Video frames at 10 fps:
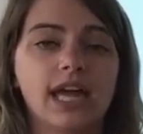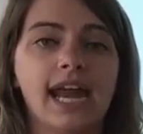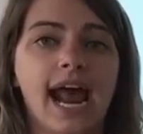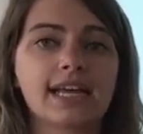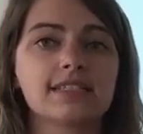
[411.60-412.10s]

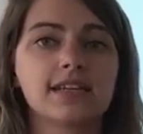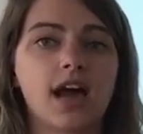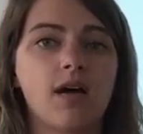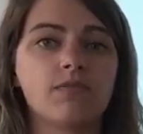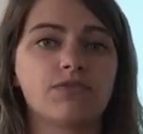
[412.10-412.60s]
it has to
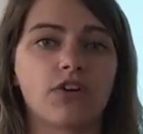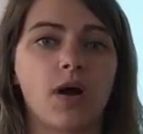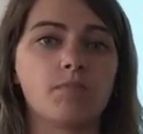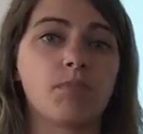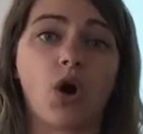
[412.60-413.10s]
come
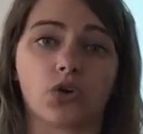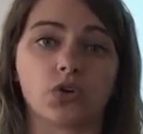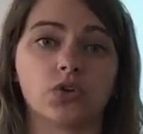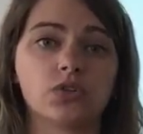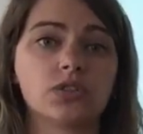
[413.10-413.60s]
from
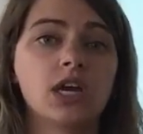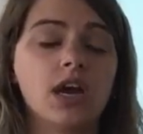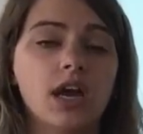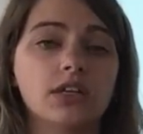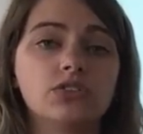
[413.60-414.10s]
particles.
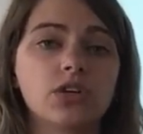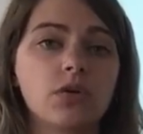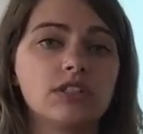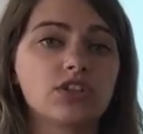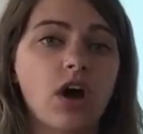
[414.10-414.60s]
And
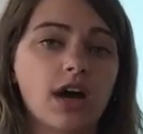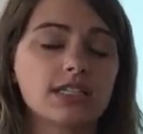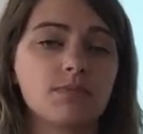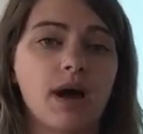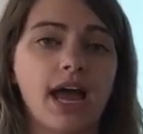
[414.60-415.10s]
so it's
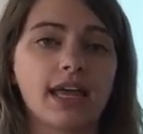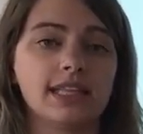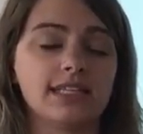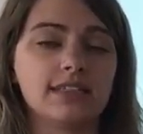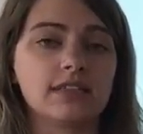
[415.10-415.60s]
caused by
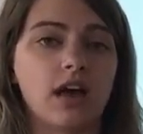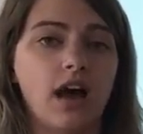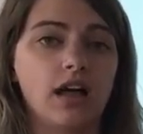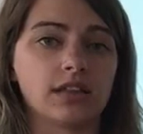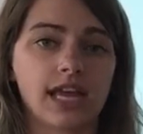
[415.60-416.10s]
these
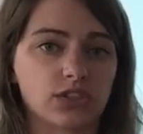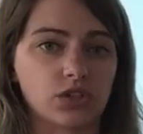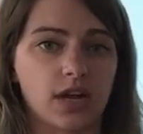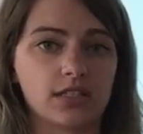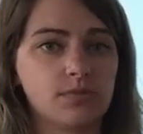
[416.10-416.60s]

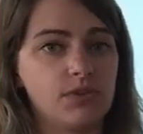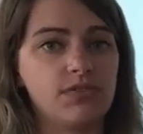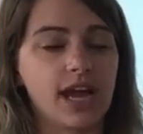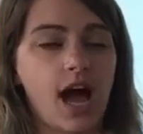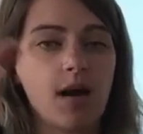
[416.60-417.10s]
electrons
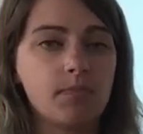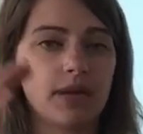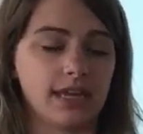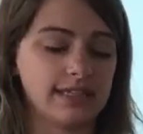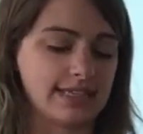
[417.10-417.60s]
moving up
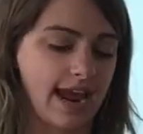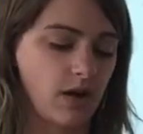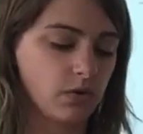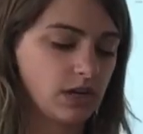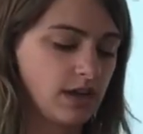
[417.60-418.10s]
and
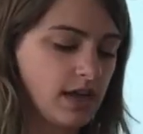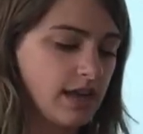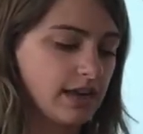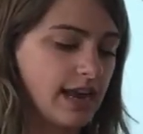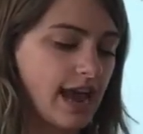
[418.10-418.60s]
down.
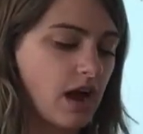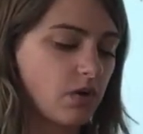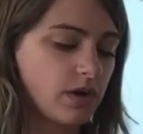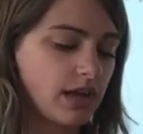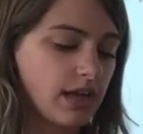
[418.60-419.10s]

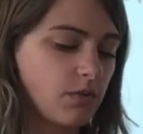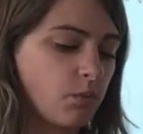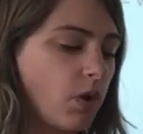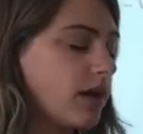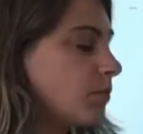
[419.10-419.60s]
Now,
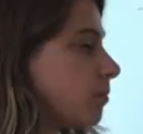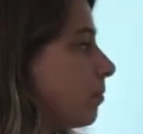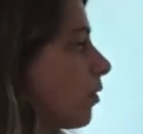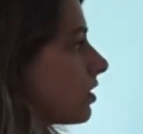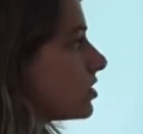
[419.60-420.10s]
what
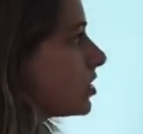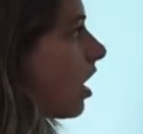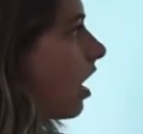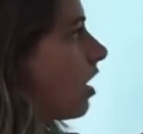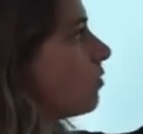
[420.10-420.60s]

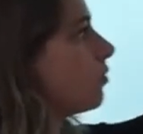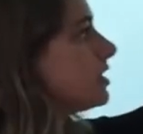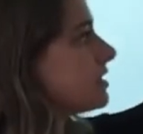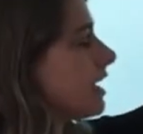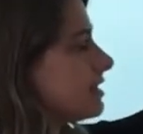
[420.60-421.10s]
saw
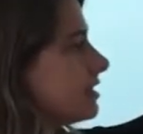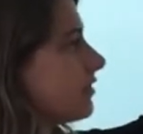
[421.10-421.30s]
was that